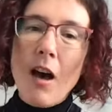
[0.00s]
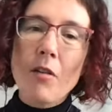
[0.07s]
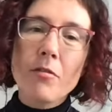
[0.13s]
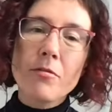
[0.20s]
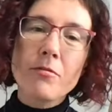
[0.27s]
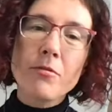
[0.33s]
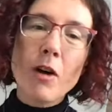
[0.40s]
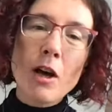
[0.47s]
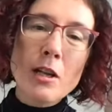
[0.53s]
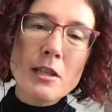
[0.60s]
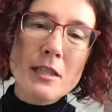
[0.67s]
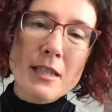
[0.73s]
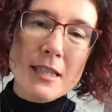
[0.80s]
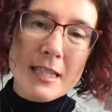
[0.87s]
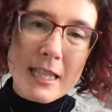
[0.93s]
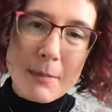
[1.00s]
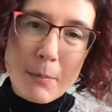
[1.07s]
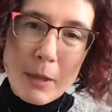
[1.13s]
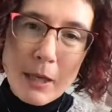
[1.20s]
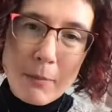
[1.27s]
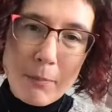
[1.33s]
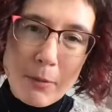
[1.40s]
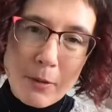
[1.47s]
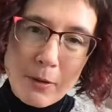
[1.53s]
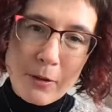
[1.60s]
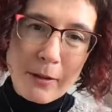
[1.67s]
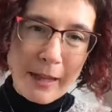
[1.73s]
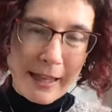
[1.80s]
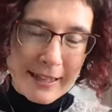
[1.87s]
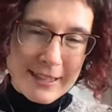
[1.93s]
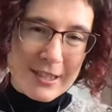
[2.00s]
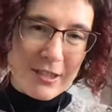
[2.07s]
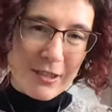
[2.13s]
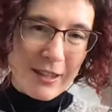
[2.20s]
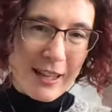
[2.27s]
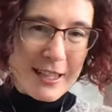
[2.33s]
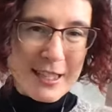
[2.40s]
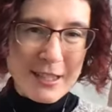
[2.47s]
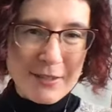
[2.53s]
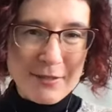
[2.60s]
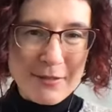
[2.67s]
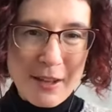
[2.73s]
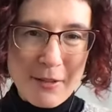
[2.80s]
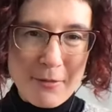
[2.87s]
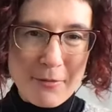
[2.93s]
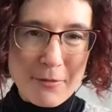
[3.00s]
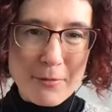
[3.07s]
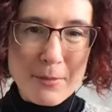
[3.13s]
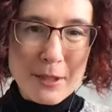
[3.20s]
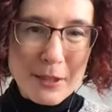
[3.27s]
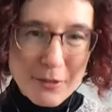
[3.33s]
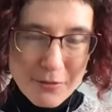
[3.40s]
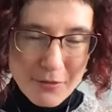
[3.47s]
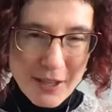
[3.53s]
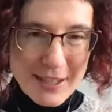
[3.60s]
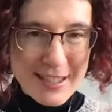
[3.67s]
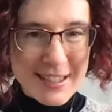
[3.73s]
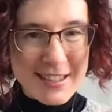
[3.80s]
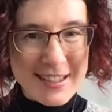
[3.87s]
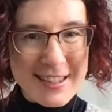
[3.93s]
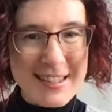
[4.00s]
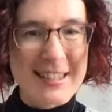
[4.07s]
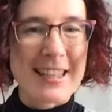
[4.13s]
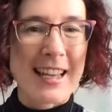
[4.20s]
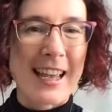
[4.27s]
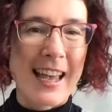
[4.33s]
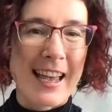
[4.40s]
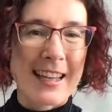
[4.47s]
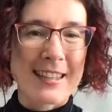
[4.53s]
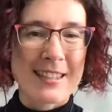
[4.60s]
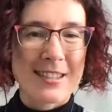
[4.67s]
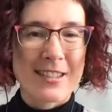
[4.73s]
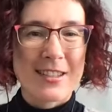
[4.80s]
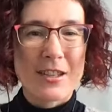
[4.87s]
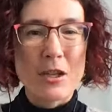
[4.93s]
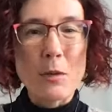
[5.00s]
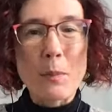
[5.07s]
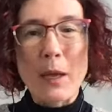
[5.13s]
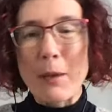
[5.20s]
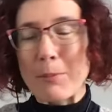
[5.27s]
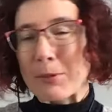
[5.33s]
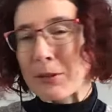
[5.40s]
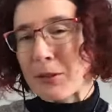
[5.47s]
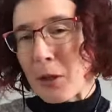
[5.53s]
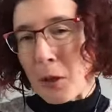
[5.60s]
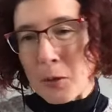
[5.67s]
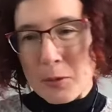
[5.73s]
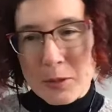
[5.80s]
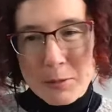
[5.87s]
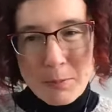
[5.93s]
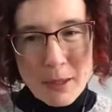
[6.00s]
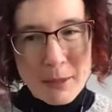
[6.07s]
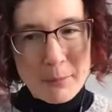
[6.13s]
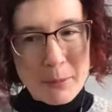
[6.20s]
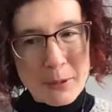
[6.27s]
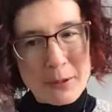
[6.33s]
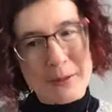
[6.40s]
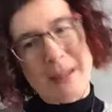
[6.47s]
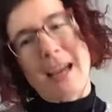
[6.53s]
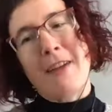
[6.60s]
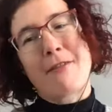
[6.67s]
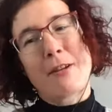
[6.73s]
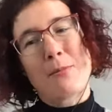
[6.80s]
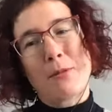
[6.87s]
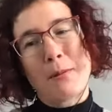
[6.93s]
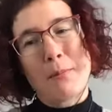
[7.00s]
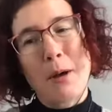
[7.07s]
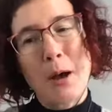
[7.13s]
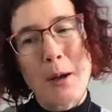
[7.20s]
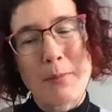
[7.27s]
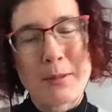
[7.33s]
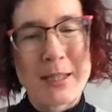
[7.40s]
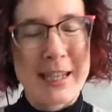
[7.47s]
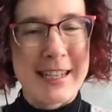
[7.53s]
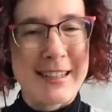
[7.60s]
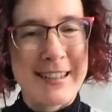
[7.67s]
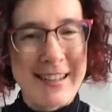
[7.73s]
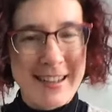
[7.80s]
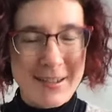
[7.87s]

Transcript: of fun to see people. I saw lots of, of familiar faces and new people, old people, everyone popped in.